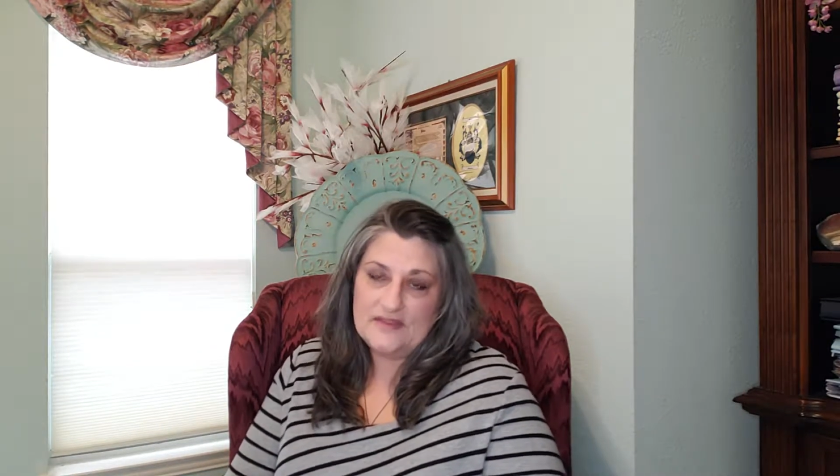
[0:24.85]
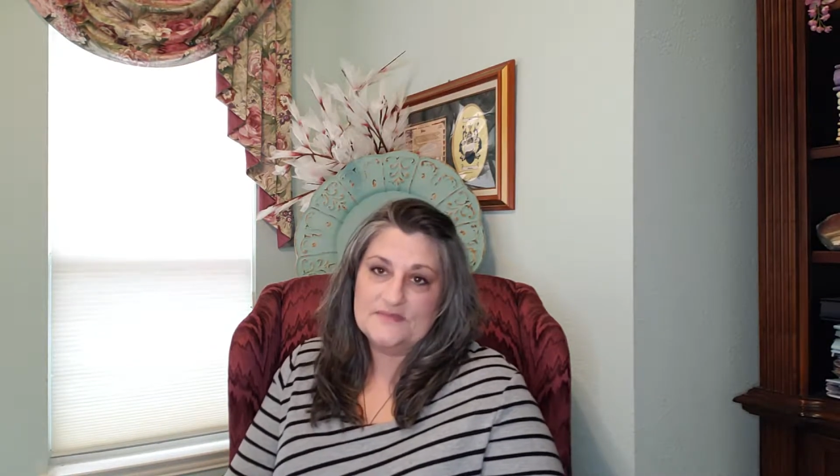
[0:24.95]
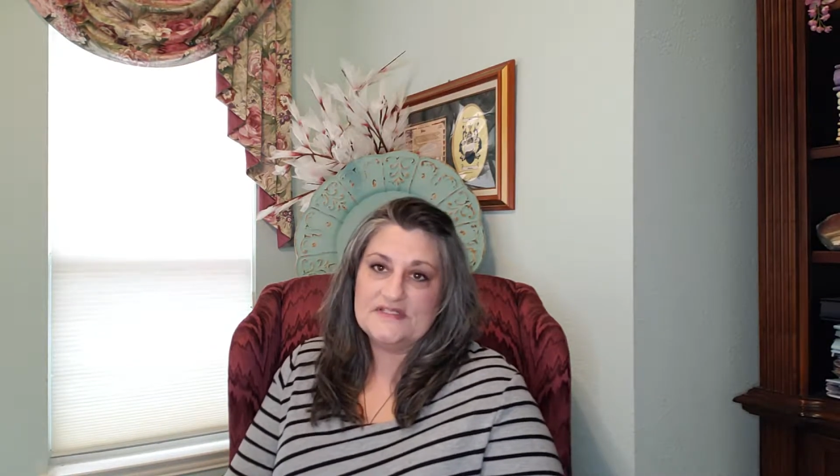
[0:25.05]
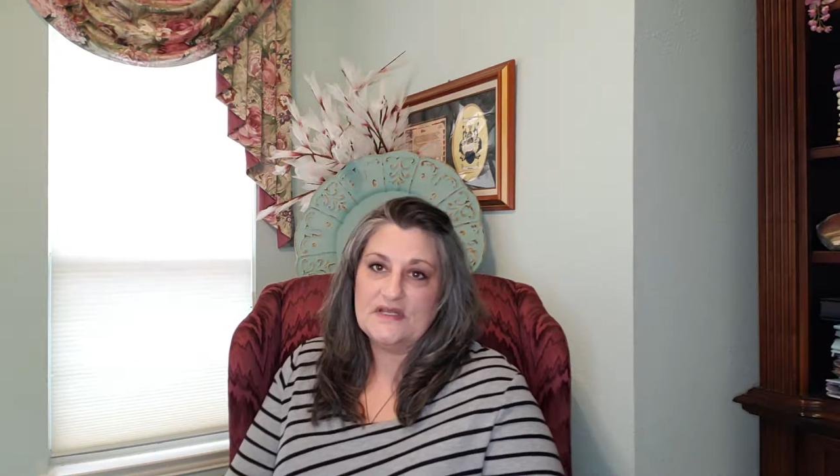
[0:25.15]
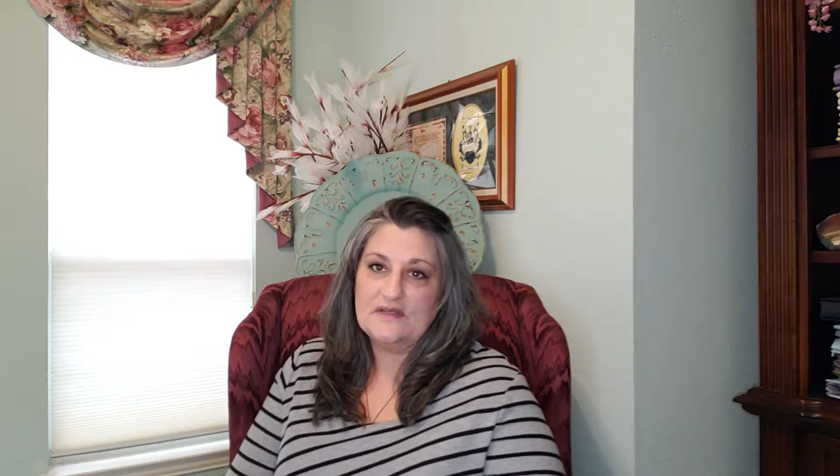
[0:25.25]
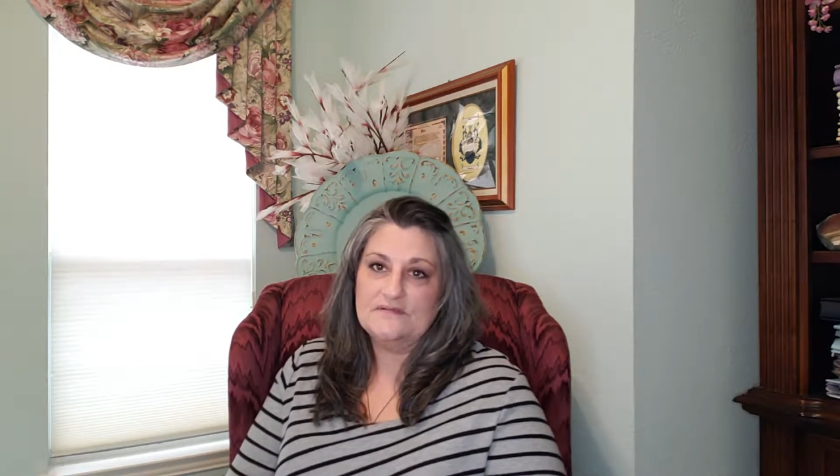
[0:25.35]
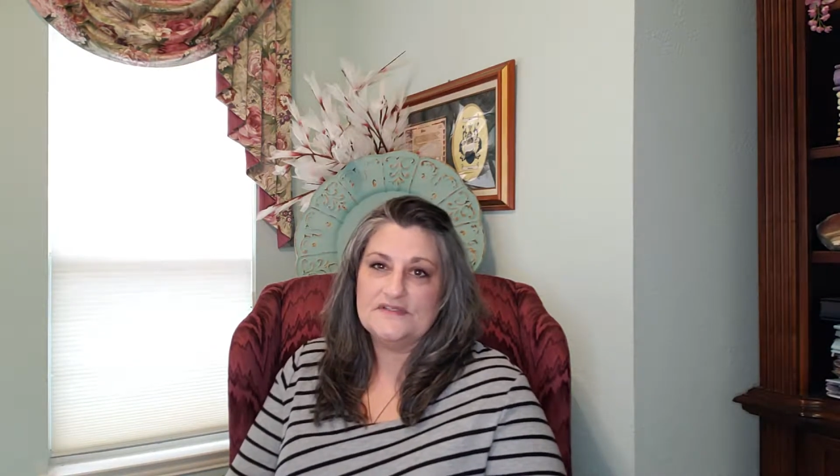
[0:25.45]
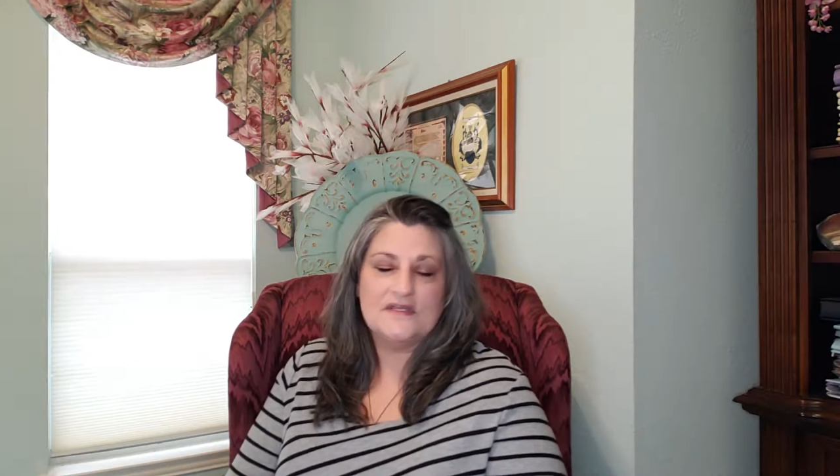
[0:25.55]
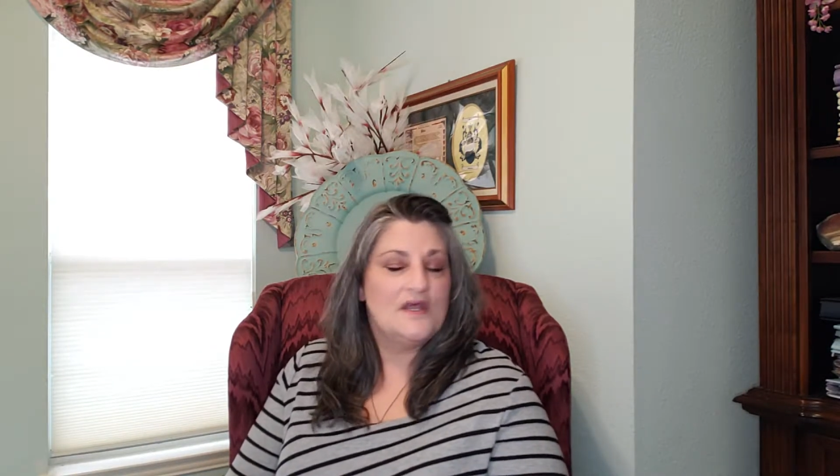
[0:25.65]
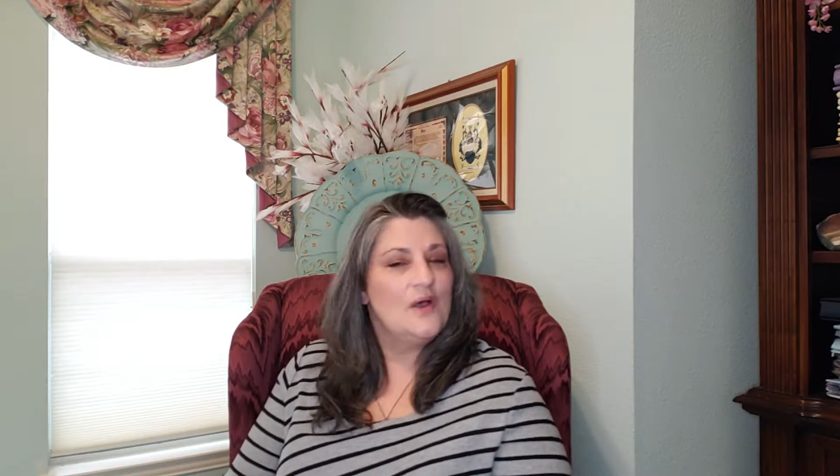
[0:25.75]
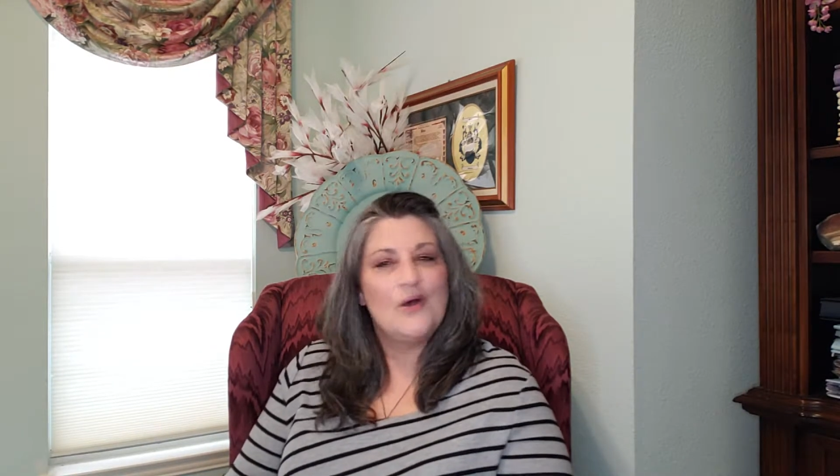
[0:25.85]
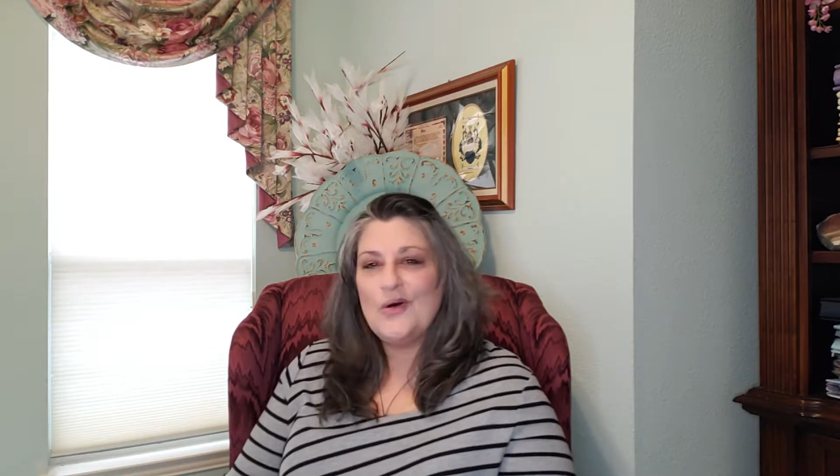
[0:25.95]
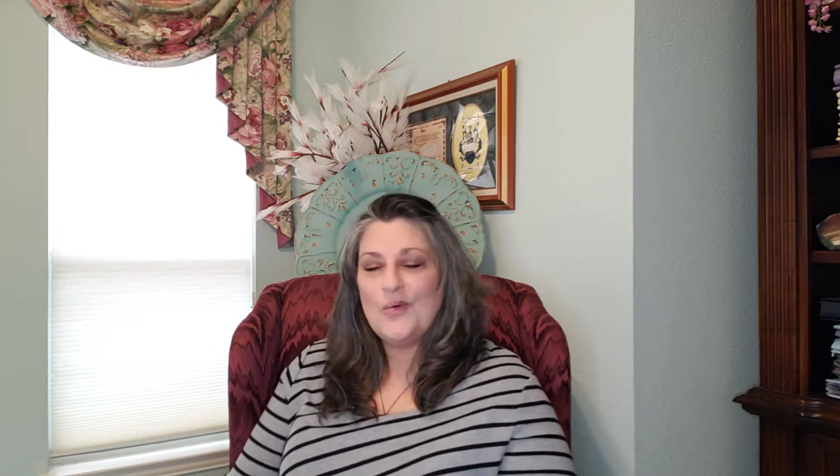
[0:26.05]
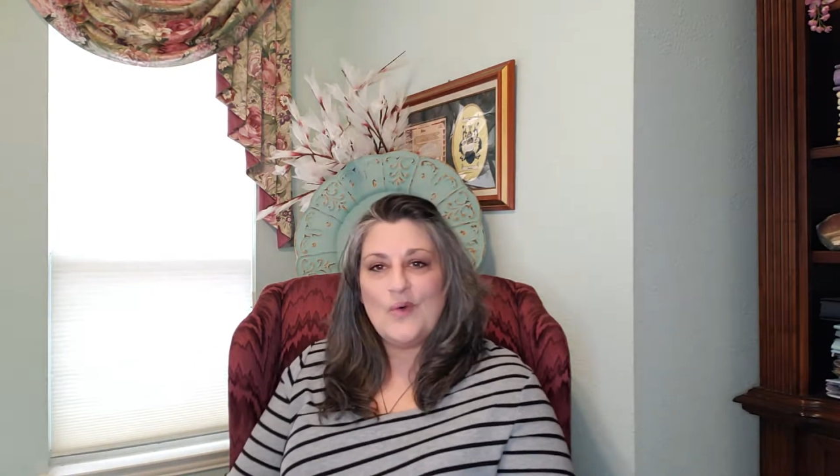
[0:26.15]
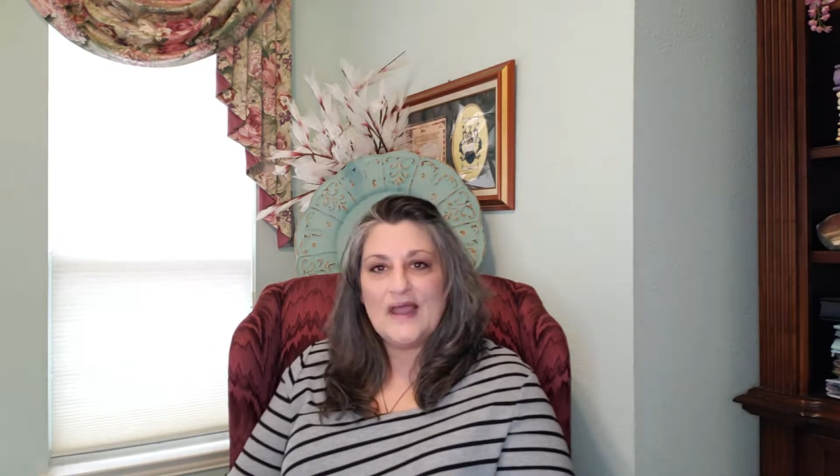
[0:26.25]
themselves.
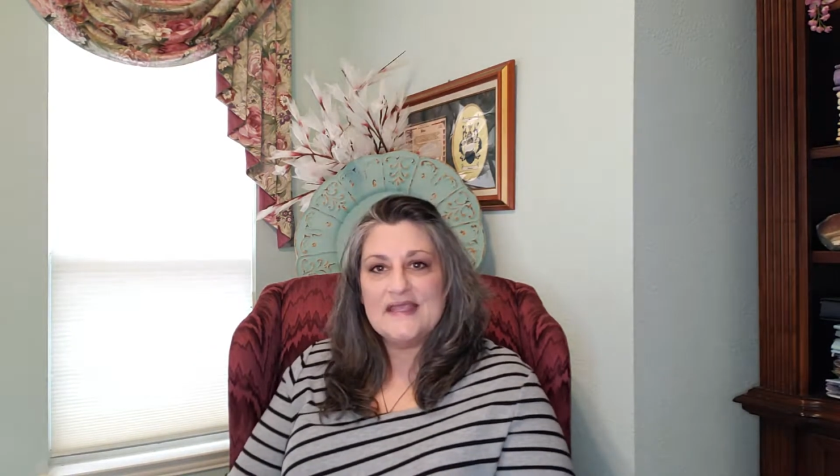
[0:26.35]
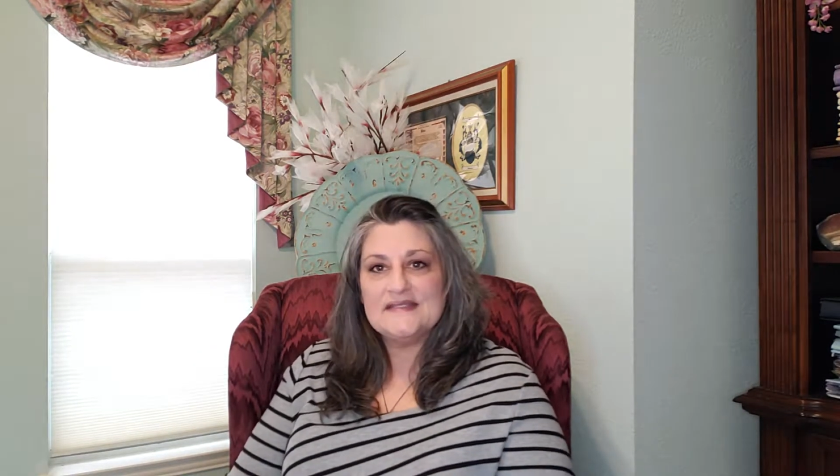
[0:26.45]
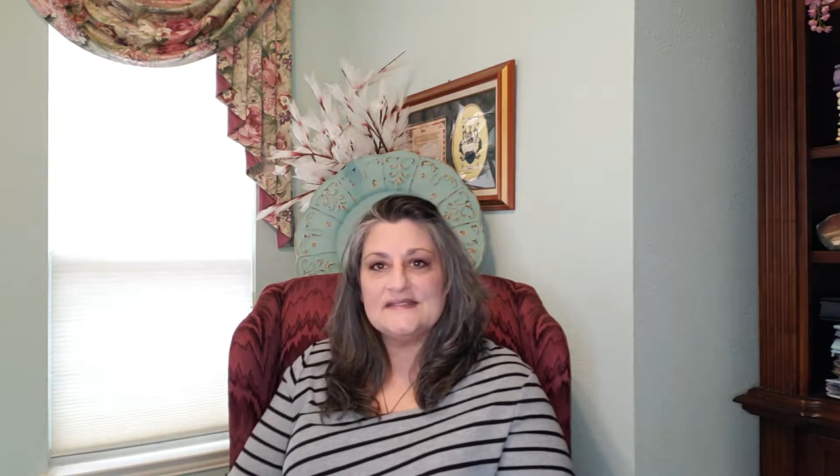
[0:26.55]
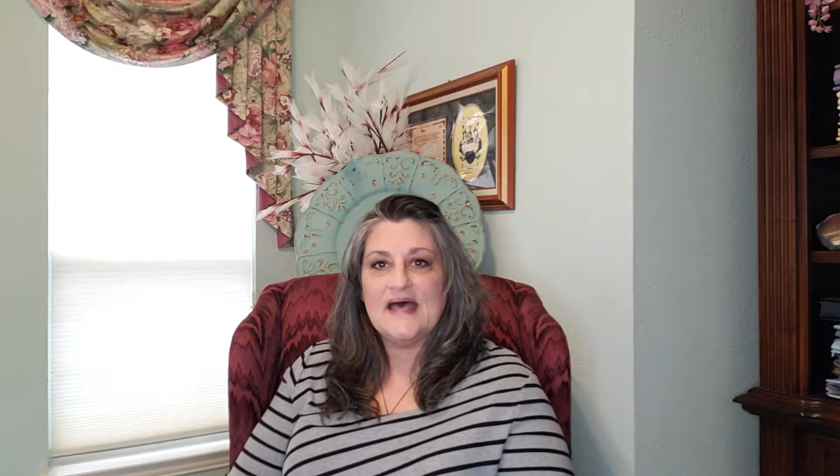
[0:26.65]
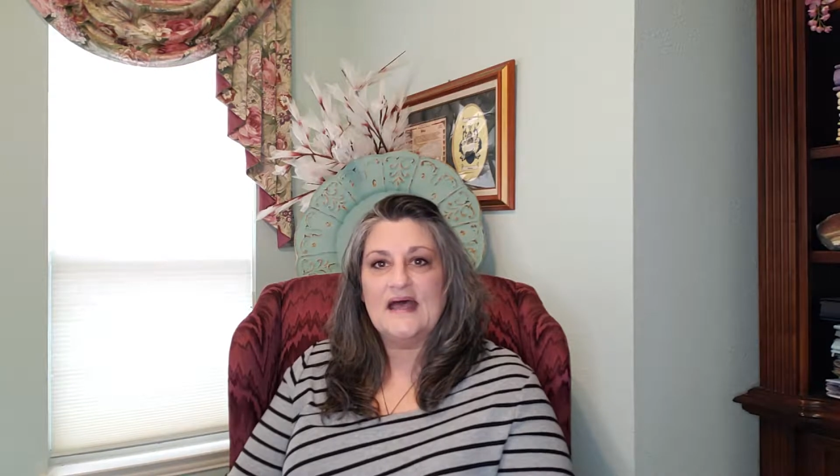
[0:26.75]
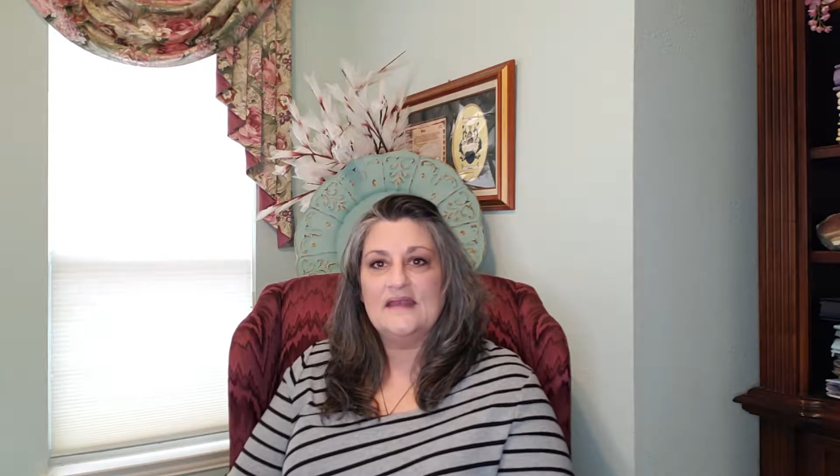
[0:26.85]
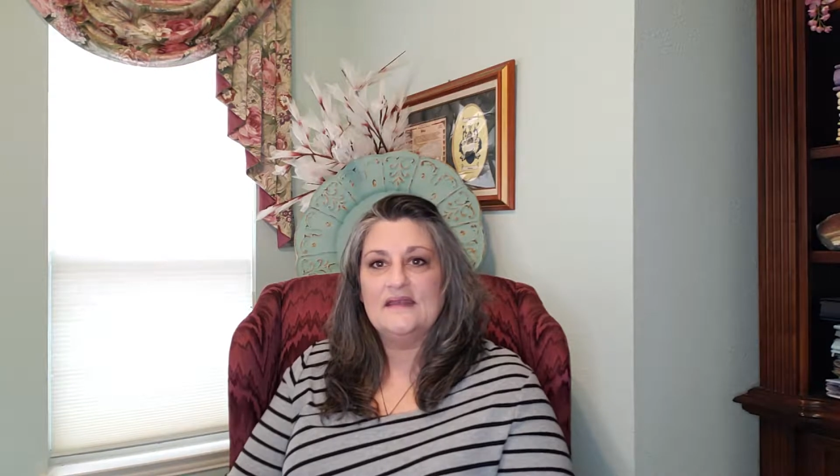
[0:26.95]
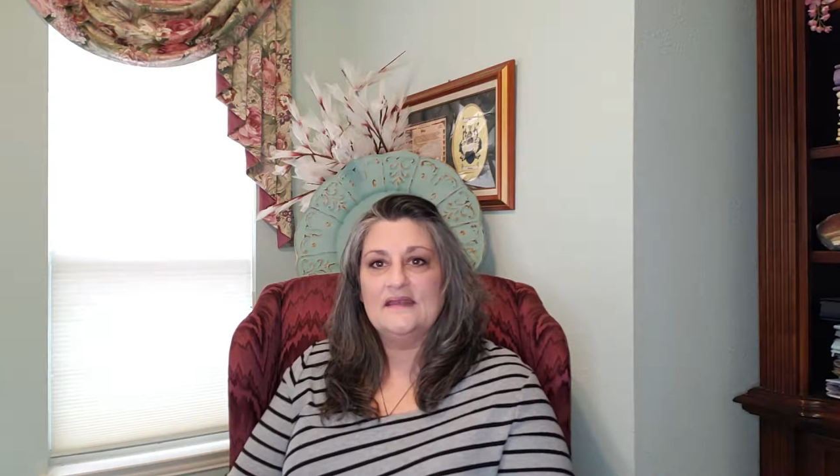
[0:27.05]
Why is that?